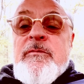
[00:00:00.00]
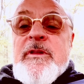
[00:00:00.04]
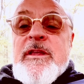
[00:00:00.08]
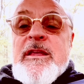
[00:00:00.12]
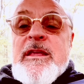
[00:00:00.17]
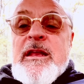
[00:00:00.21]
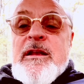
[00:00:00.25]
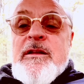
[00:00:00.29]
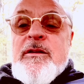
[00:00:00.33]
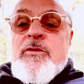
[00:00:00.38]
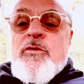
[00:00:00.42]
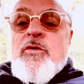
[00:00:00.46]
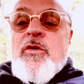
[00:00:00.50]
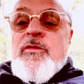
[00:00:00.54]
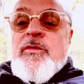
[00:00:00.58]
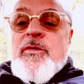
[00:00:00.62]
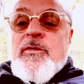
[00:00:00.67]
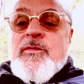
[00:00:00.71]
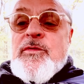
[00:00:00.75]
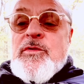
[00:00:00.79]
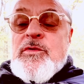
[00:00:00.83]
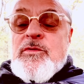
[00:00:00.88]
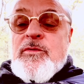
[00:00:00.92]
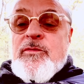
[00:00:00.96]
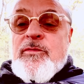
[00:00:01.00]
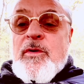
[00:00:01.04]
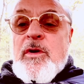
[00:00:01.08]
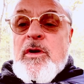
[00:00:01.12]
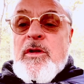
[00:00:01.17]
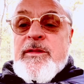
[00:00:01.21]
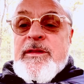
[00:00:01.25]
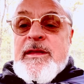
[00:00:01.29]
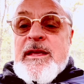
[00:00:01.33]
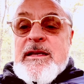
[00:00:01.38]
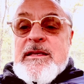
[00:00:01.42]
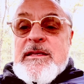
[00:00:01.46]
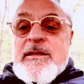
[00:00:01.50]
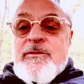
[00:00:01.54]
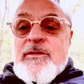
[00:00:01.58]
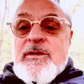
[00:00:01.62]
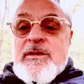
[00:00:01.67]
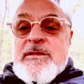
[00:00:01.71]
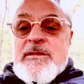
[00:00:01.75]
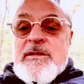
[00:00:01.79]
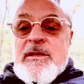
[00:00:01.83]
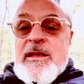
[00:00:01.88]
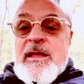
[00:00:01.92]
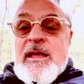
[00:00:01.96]
get an overview of all the
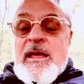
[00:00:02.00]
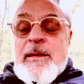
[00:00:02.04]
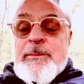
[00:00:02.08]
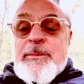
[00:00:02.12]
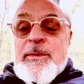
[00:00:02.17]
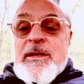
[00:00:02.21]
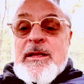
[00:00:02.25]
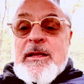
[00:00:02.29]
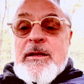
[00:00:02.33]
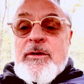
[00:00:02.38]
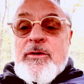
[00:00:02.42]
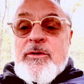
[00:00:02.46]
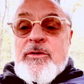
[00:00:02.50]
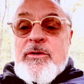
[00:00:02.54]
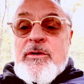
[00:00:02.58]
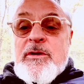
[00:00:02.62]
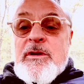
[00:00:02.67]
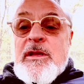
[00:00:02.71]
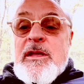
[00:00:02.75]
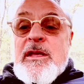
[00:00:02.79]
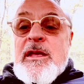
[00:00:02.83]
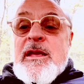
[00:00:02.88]
activities that are happening at Learn.